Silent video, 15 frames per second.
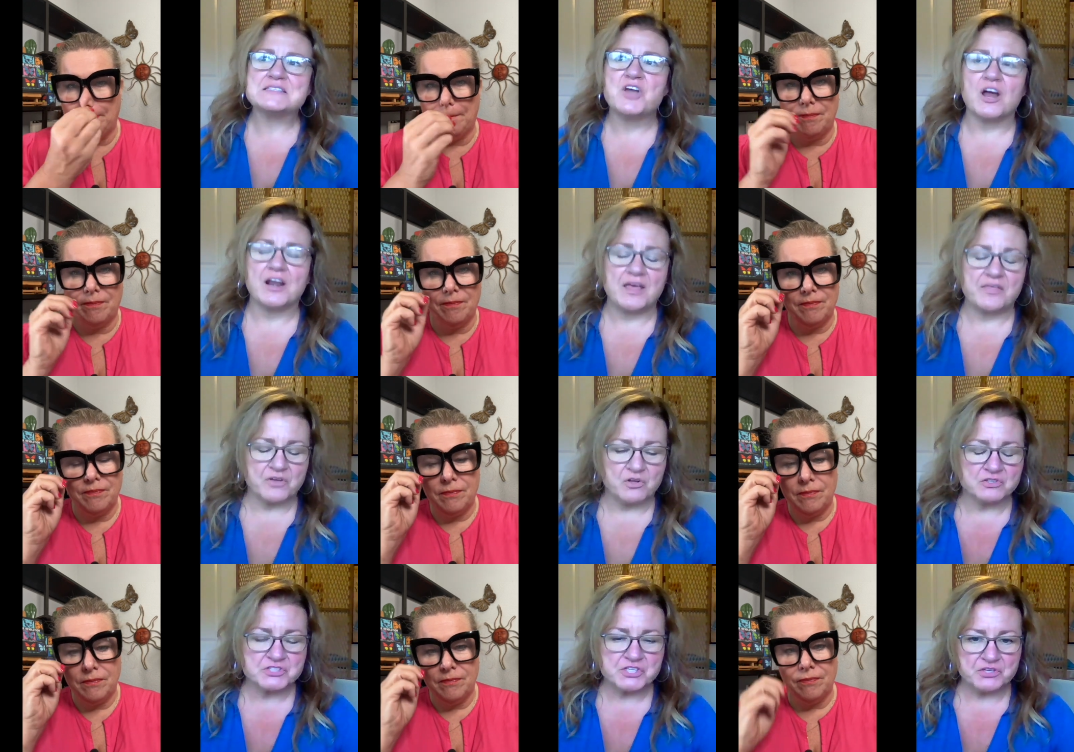Speaker 1: not
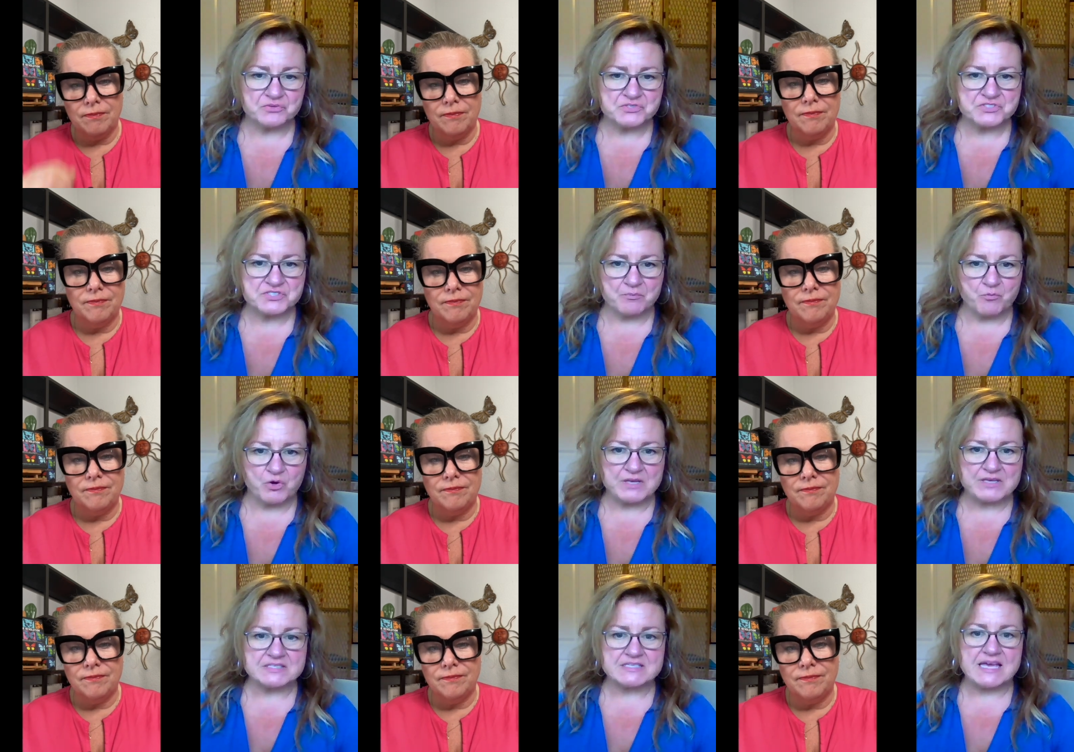ethical to use
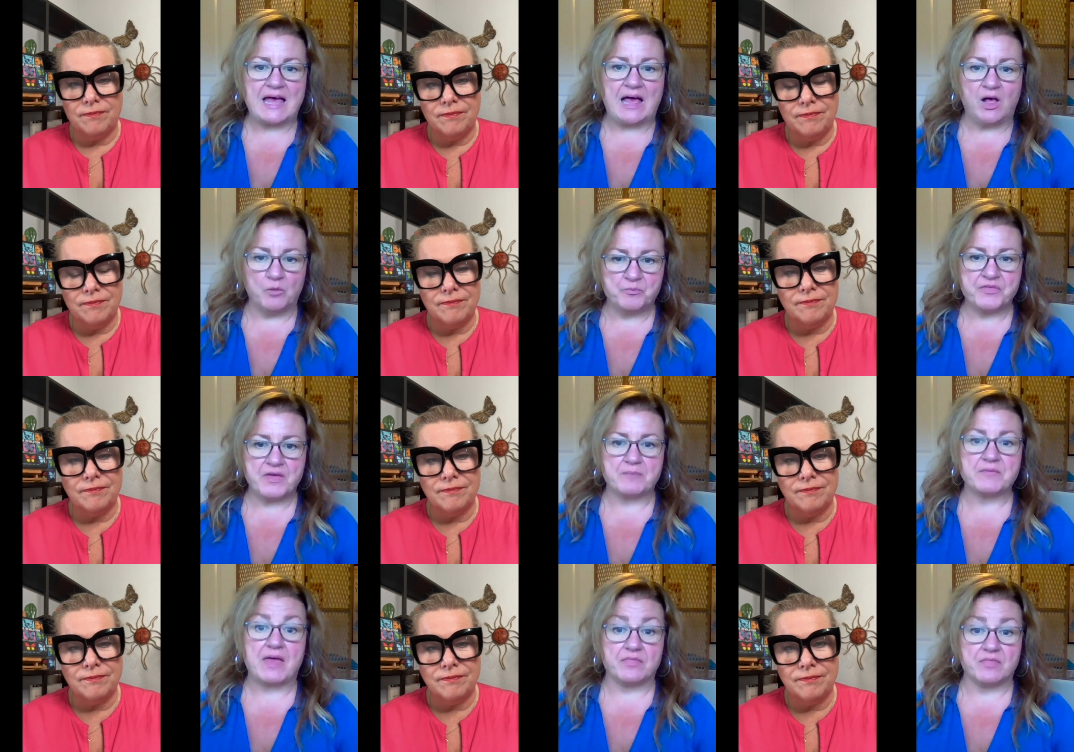someone to help
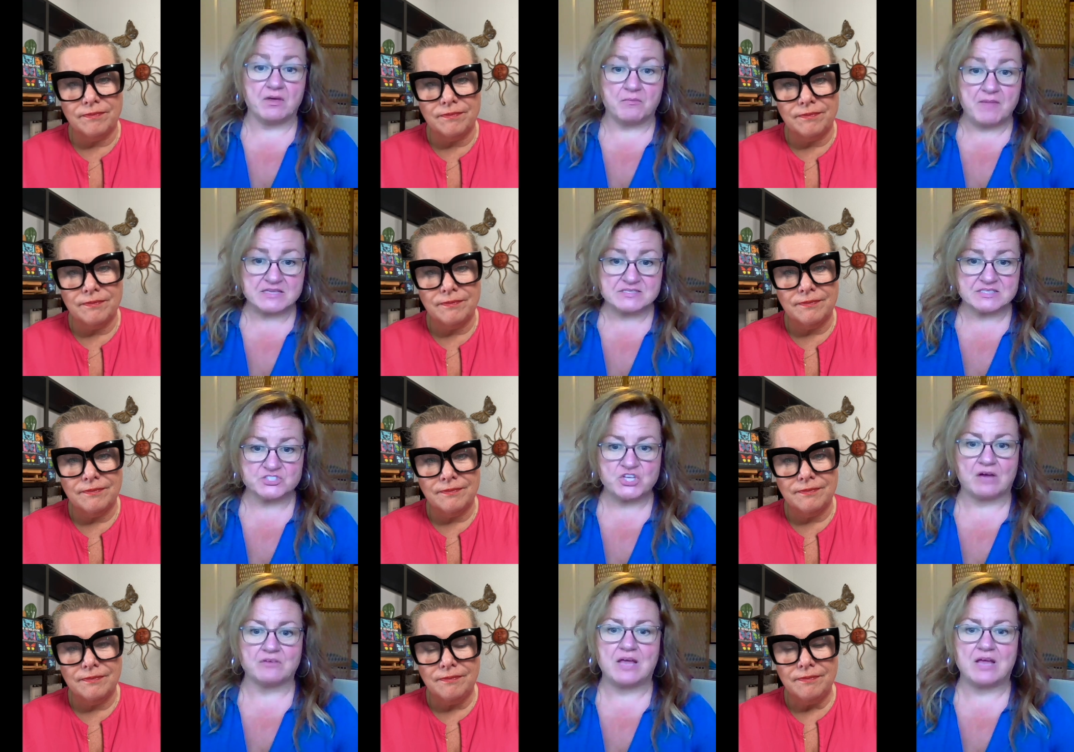them get their
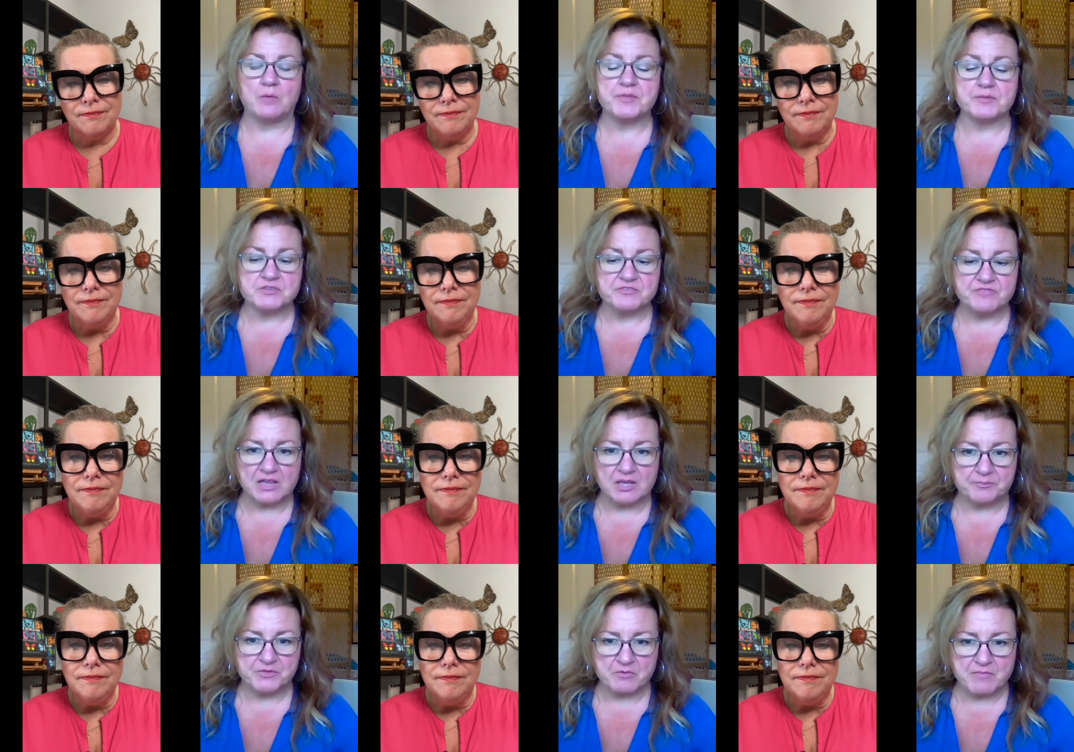message out and help them
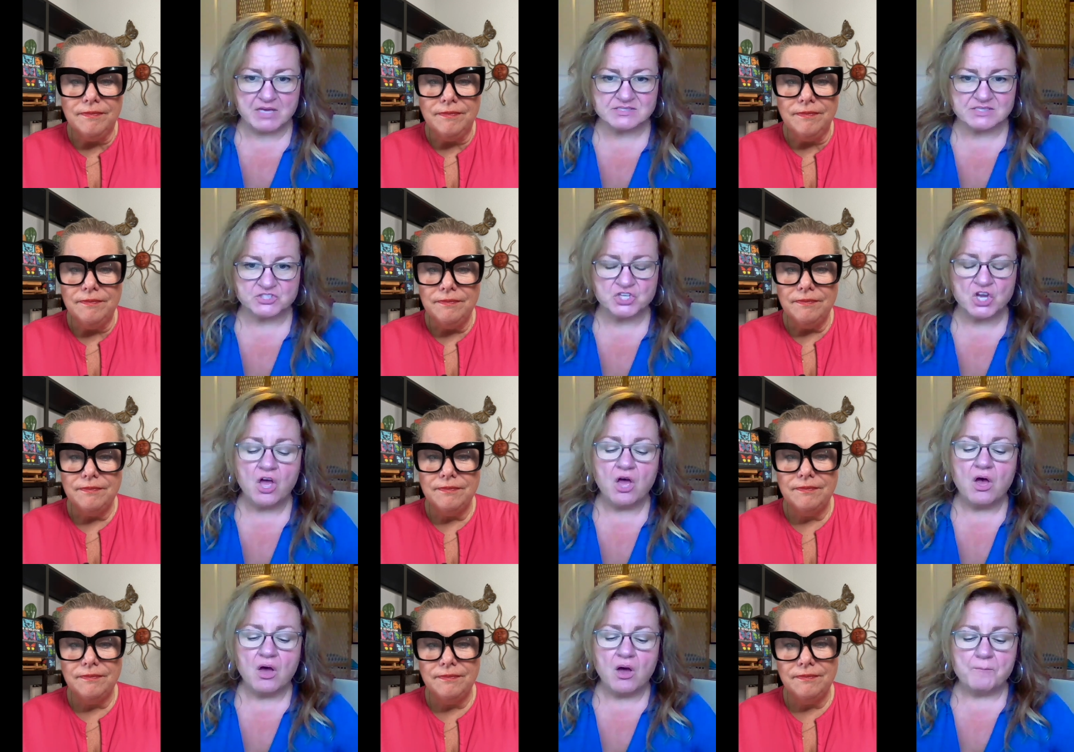develop their message.
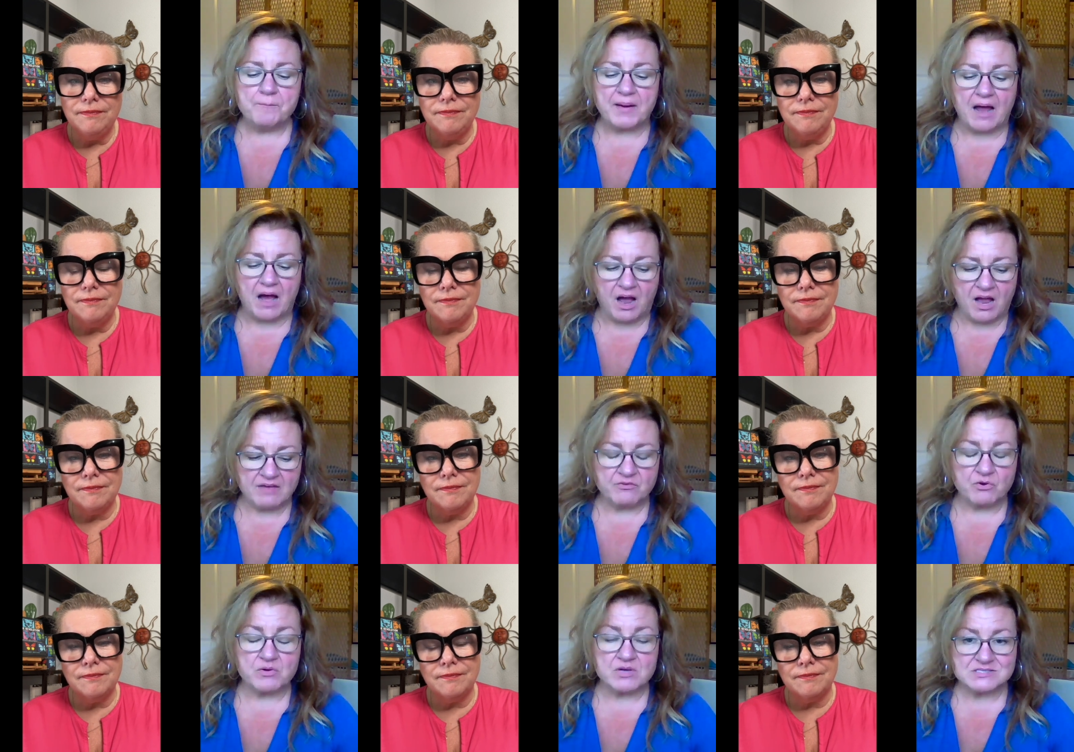But I
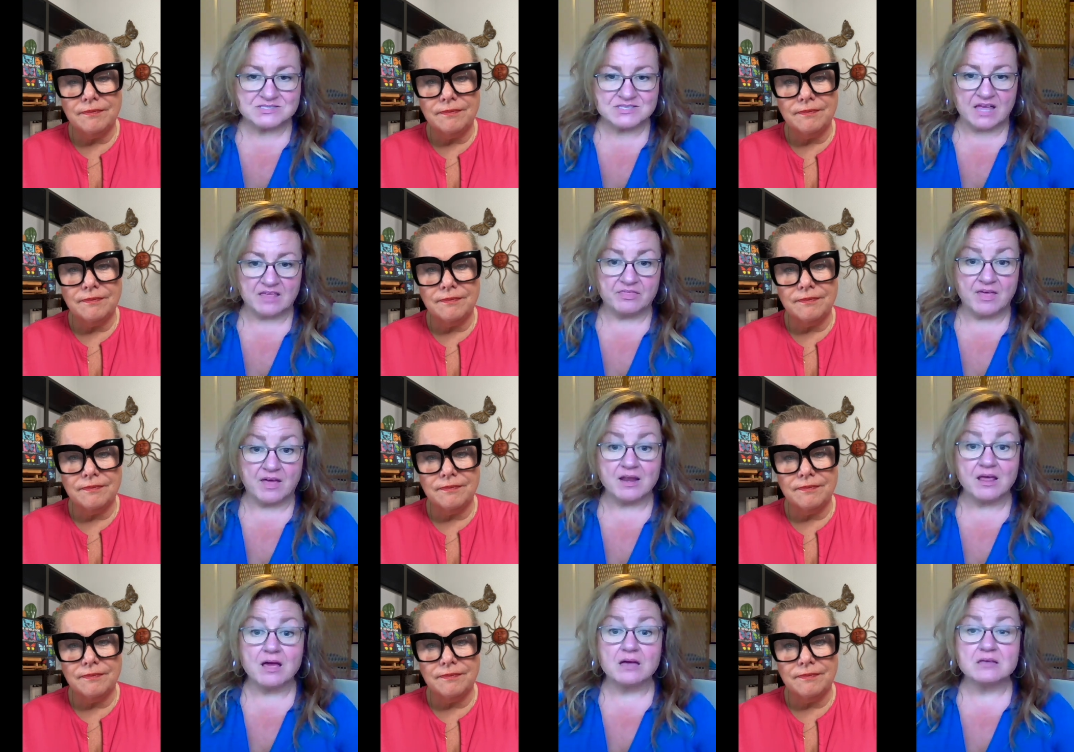have always said
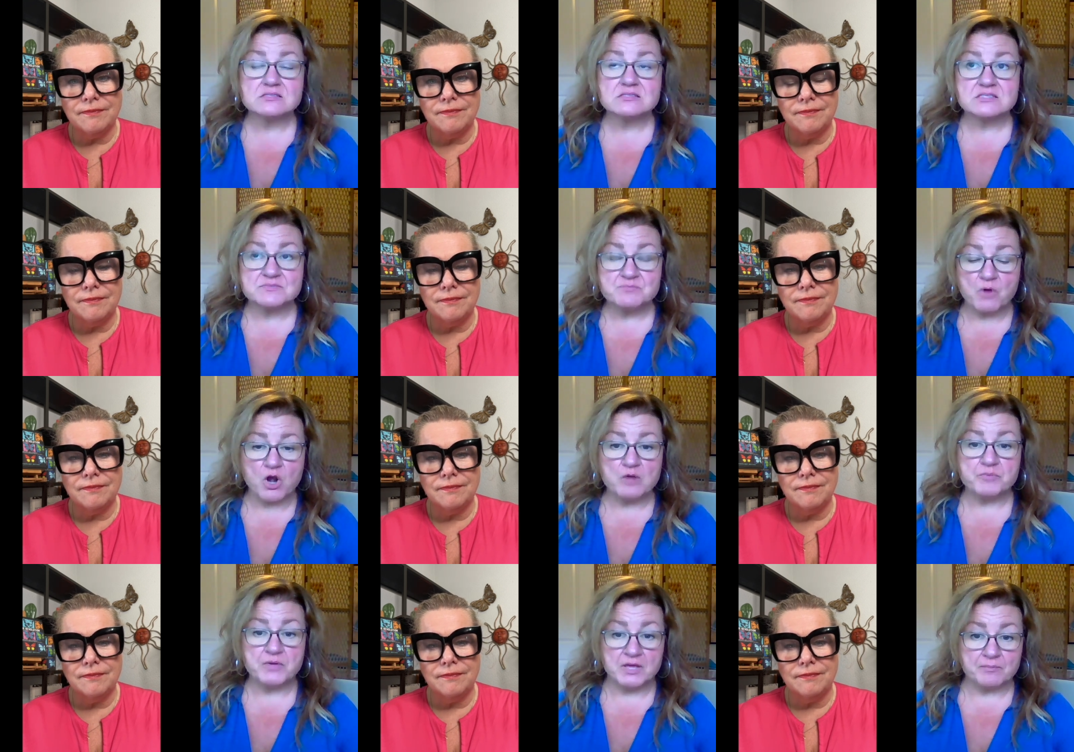that
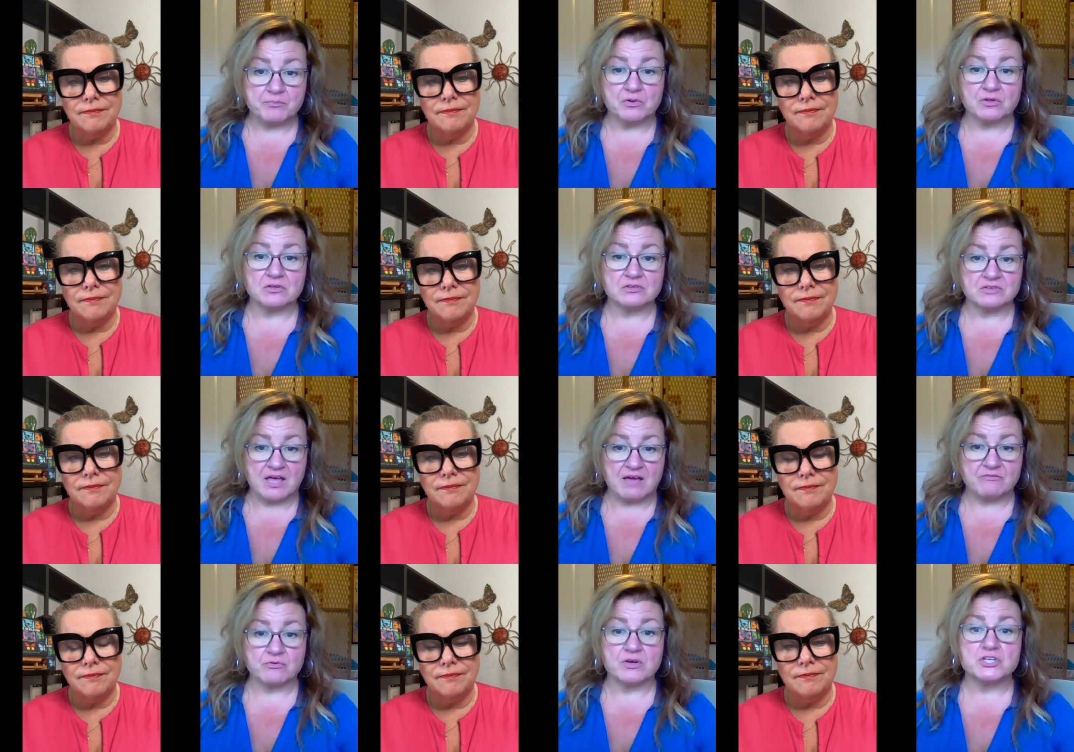smart people
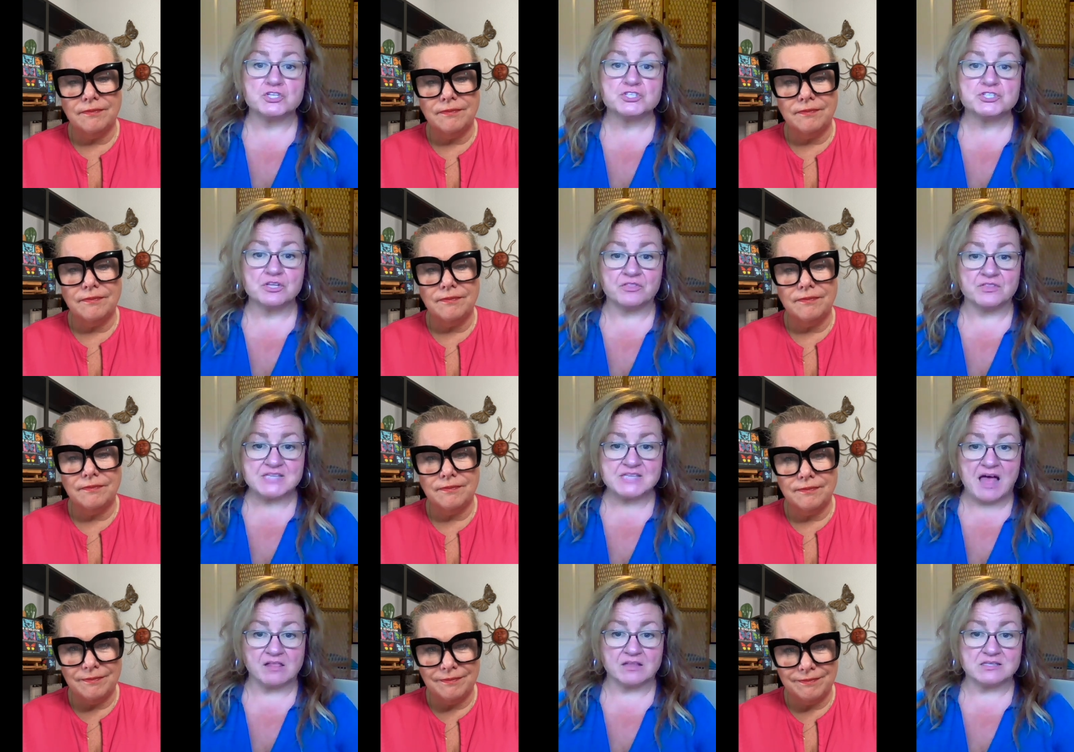leverage
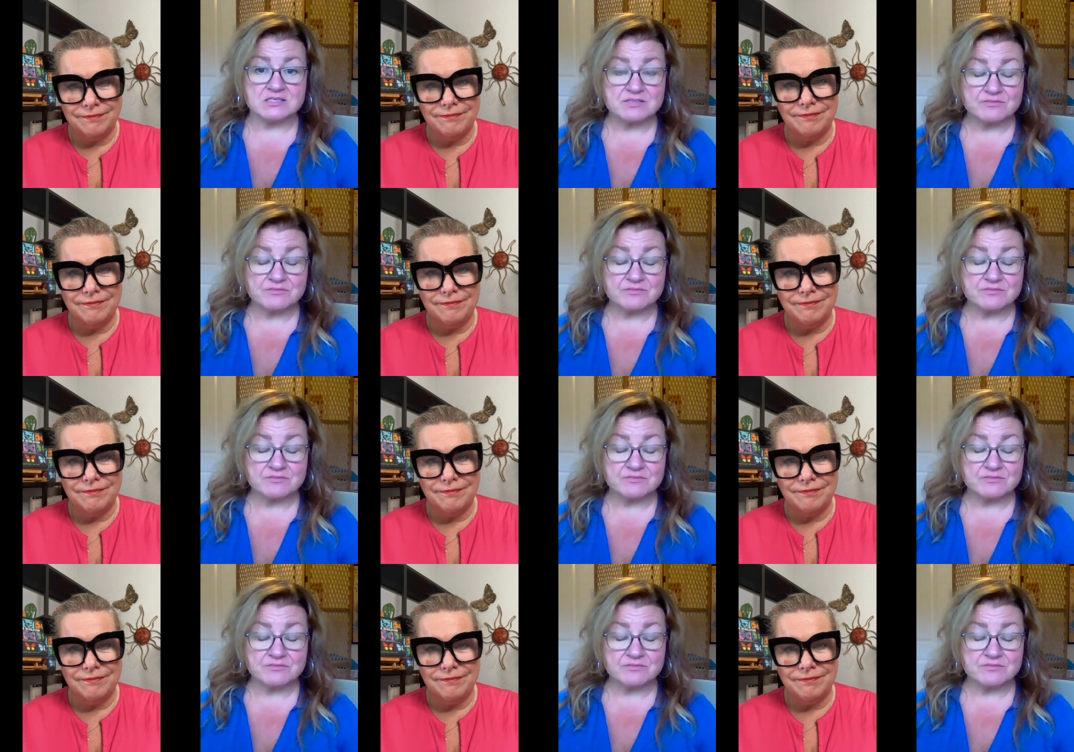the talents